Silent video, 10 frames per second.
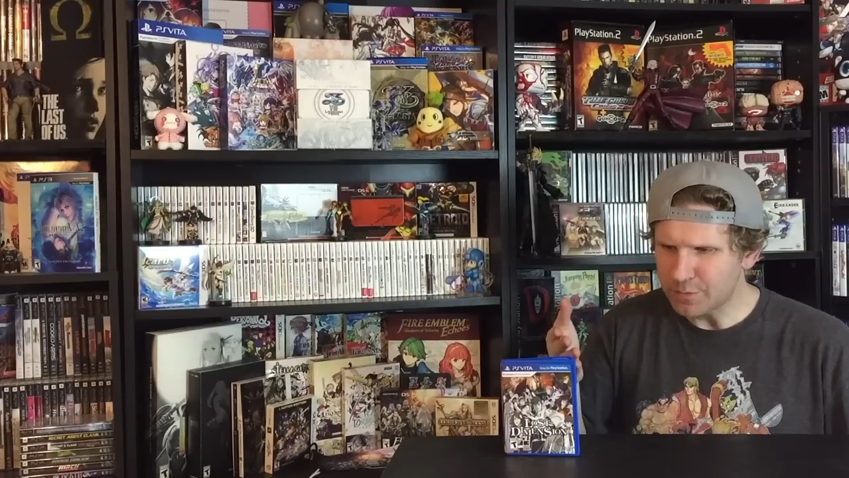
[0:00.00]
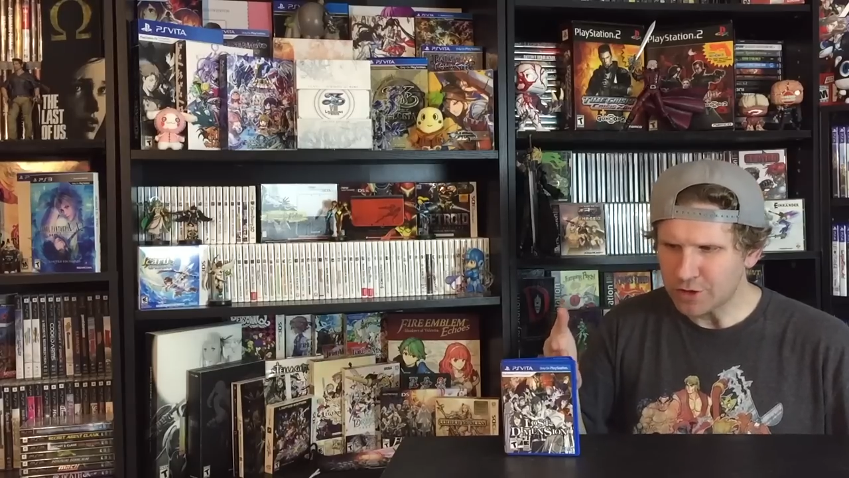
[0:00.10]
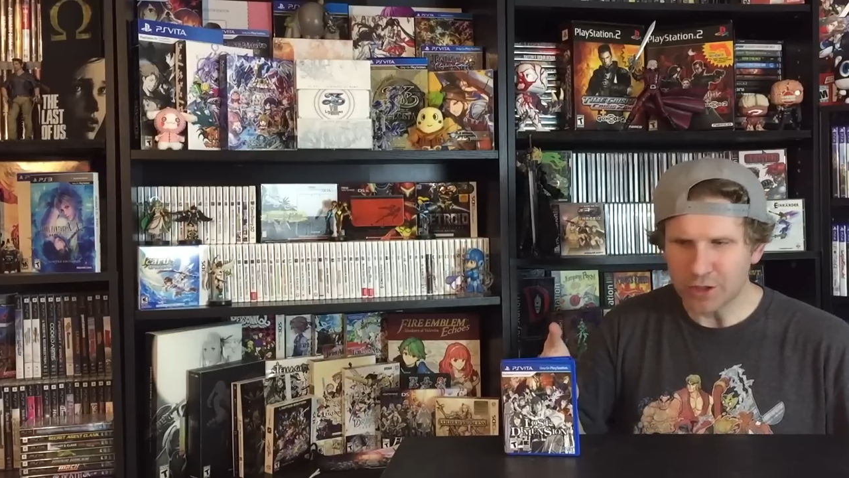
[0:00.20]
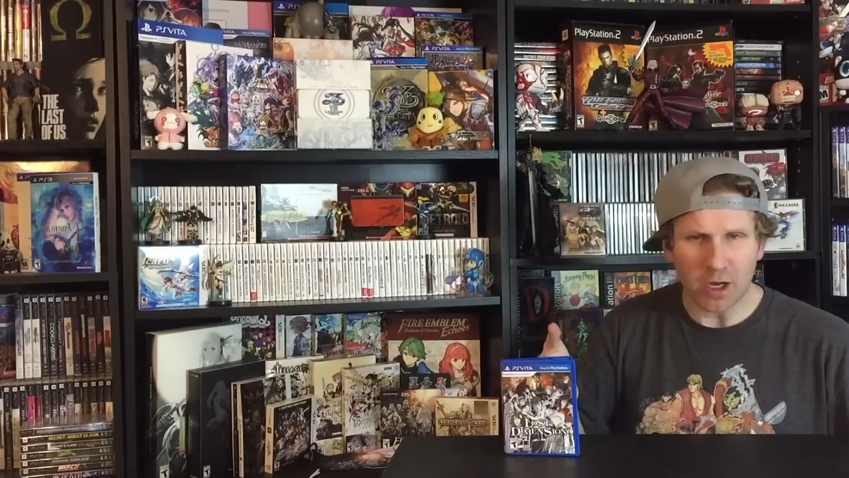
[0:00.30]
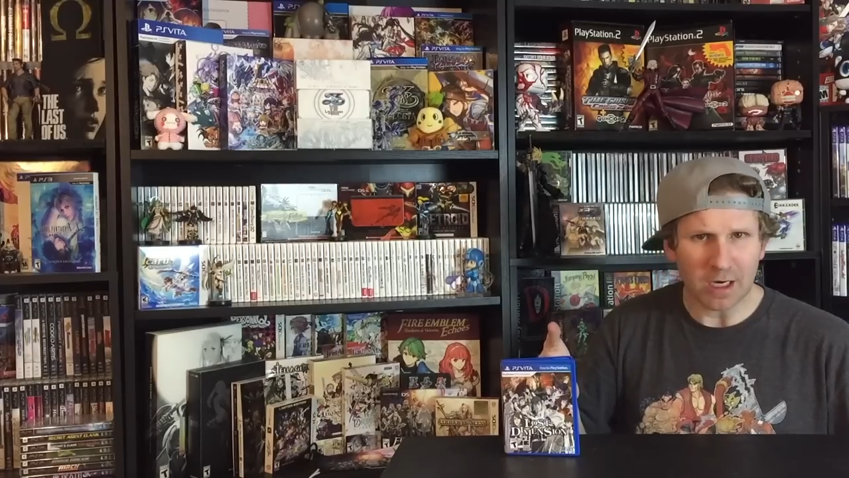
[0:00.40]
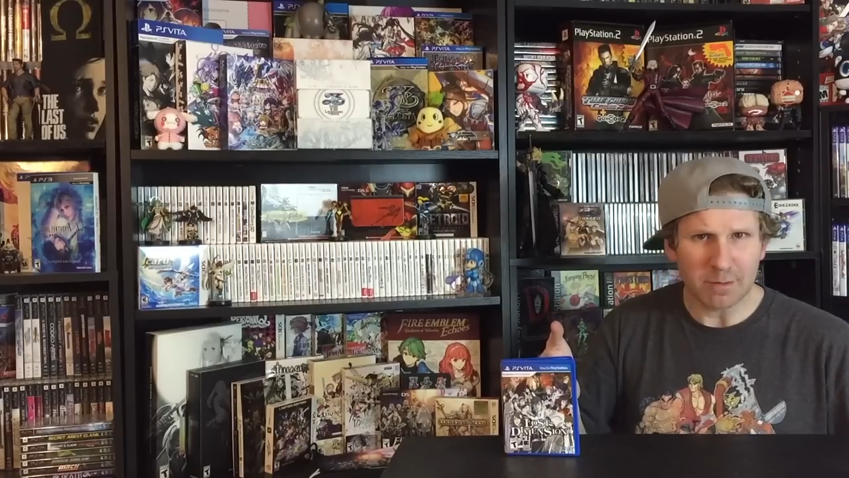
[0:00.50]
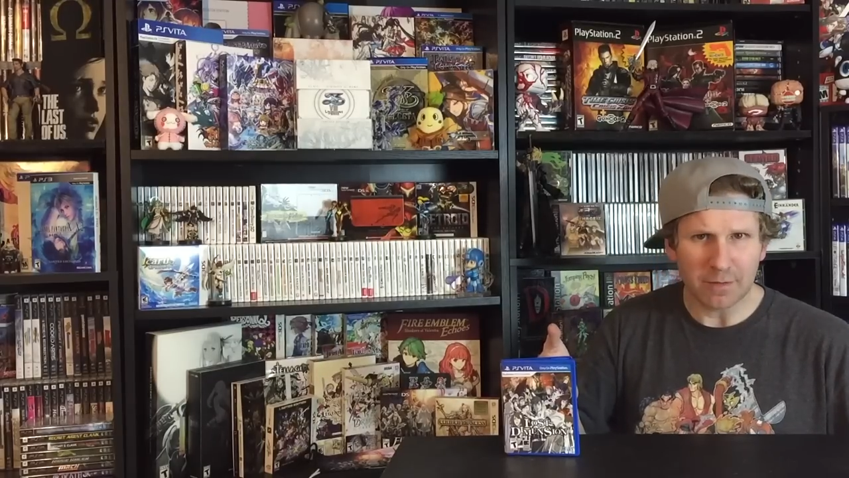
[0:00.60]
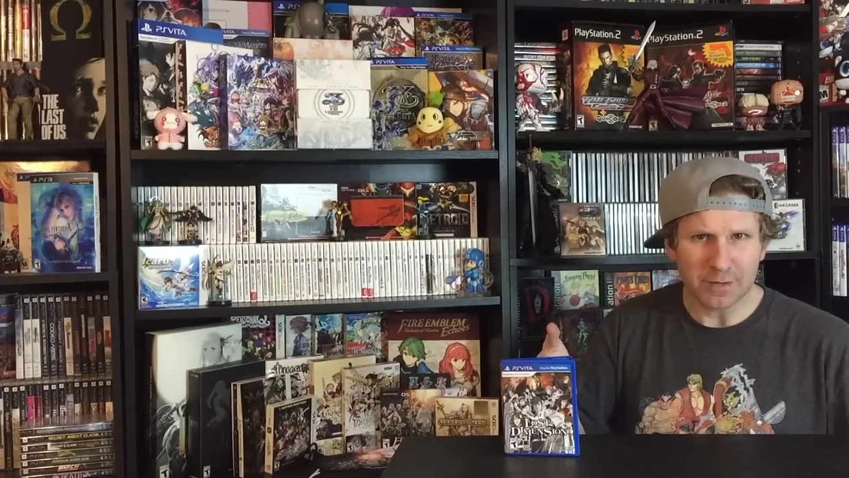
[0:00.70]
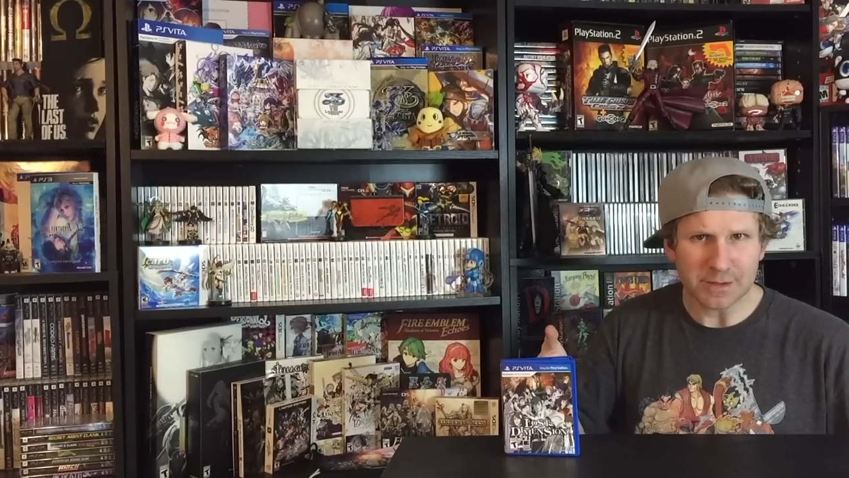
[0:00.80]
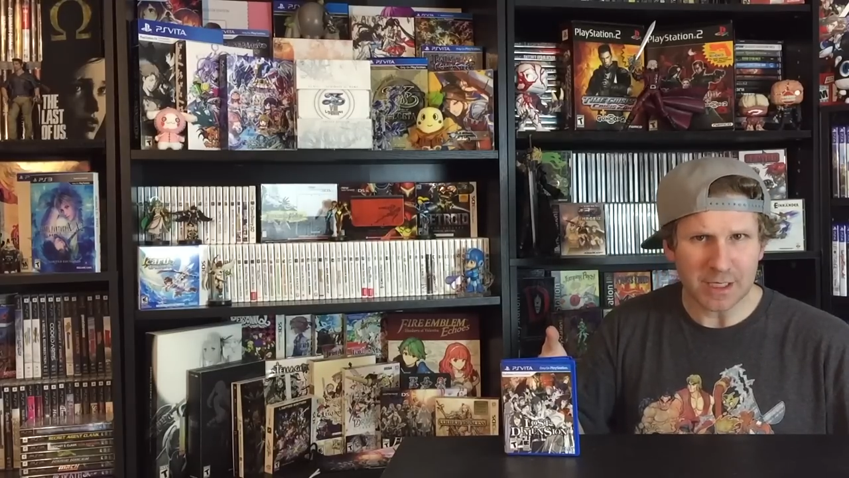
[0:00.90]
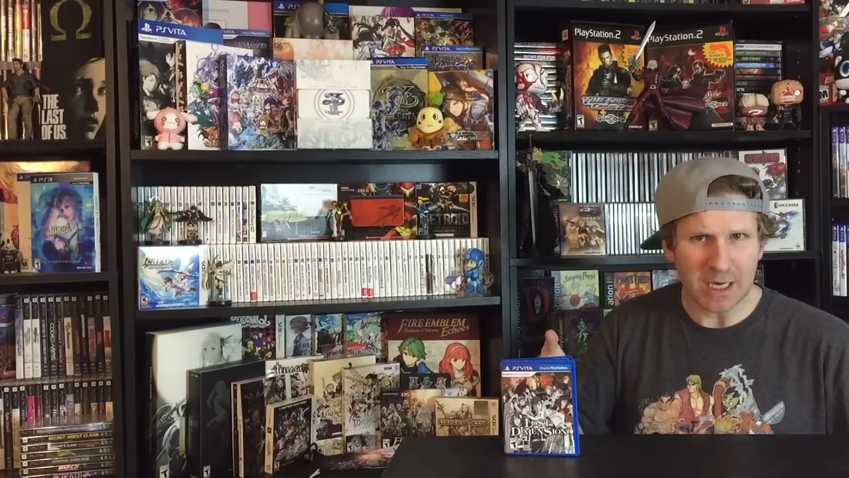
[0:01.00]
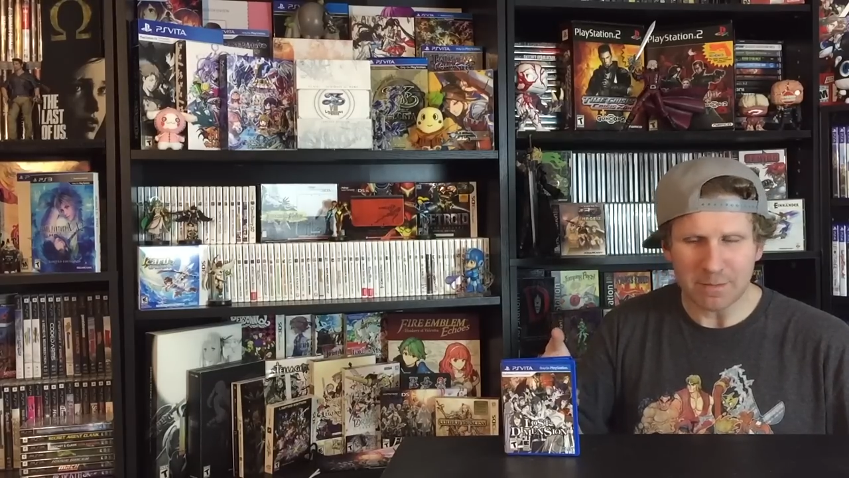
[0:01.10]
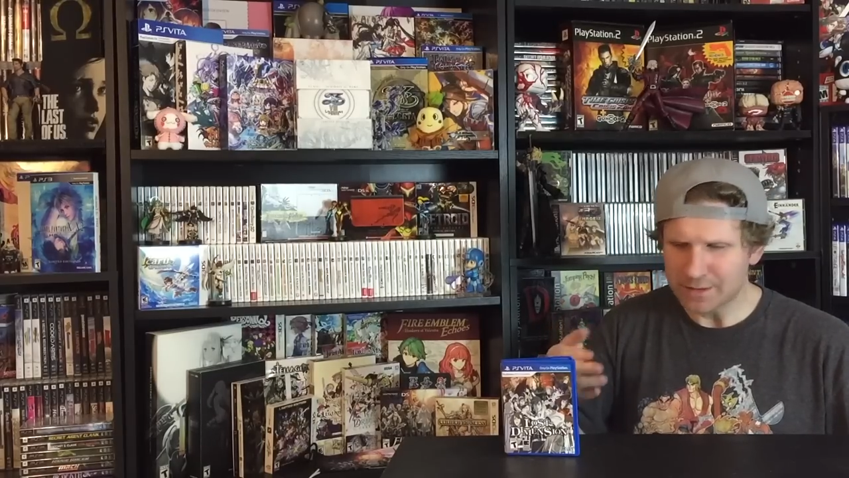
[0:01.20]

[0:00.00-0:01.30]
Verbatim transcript: much talk about this game.